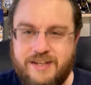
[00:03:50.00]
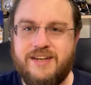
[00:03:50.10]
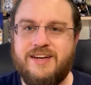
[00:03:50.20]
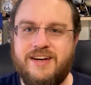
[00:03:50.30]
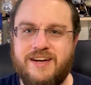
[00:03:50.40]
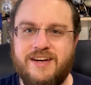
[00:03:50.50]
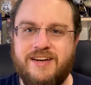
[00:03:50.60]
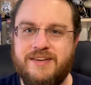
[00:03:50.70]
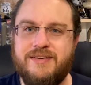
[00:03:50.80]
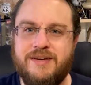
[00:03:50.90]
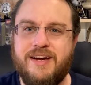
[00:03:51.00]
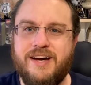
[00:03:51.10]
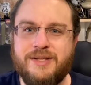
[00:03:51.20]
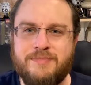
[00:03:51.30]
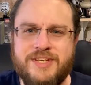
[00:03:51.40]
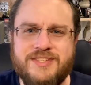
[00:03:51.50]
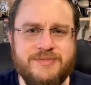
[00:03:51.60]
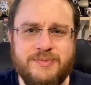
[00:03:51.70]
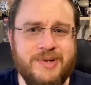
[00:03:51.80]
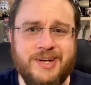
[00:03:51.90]
a hard piece
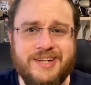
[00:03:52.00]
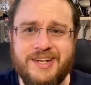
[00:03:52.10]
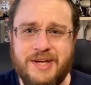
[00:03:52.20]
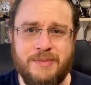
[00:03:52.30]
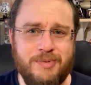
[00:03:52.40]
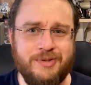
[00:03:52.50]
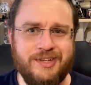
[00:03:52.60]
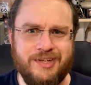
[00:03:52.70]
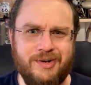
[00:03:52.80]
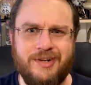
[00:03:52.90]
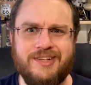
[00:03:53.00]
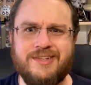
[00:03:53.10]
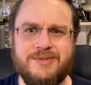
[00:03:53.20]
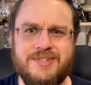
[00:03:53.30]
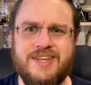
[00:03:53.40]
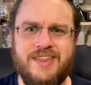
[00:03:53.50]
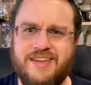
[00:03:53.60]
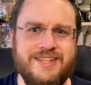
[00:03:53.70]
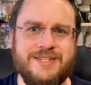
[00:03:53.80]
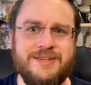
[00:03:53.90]
of work putting all those
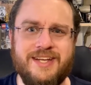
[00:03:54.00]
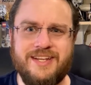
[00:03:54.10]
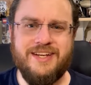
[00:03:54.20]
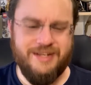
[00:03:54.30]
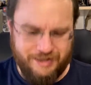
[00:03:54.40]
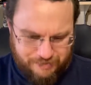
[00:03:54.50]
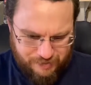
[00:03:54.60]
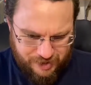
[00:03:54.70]
things together and